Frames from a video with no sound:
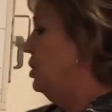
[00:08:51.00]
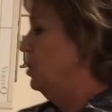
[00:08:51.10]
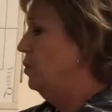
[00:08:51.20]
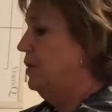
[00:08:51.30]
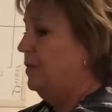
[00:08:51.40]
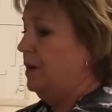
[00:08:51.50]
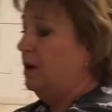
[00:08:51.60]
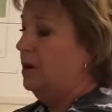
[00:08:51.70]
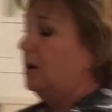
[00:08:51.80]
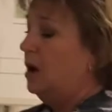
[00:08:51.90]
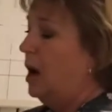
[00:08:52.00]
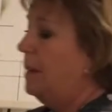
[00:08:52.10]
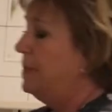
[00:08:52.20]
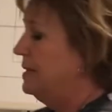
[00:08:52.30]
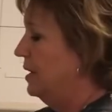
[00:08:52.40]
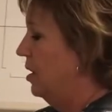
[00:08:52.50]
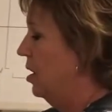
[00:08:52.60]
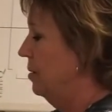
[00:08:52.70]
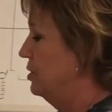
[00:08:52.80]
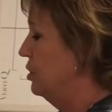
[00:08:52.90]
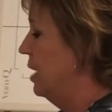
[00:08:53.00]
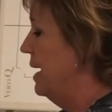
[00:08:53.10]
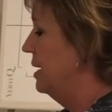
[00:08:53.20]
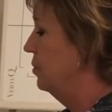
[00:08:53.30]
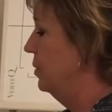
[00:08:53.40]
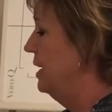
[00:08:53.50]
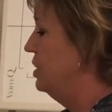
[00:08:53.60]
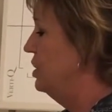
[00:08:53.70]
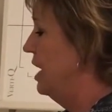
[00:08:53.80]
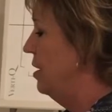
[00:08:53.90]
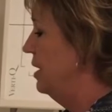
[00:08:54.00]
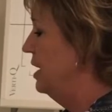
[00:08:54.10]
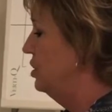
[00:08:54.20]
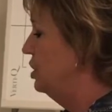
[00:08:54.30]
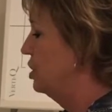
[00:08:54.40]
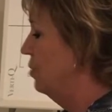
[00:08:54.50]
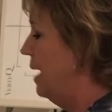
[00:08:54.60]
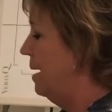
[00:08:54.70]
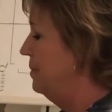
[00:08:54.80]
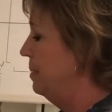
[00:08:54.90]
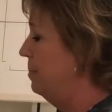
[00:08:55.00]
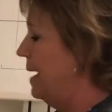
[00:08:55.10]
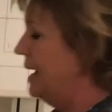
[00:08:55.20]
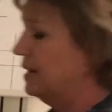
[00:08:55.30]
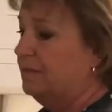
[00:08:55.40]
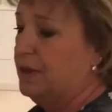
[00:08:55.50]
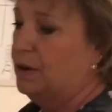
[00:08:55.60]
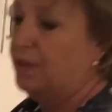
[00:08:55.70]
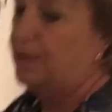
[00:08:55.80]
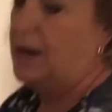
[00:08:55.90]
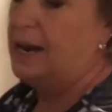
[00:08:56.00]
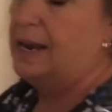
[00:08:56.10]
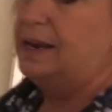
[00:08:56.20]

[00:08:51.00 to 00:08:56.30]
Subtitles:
with their opposite arm, try and reach down and just grab the back of their thigh.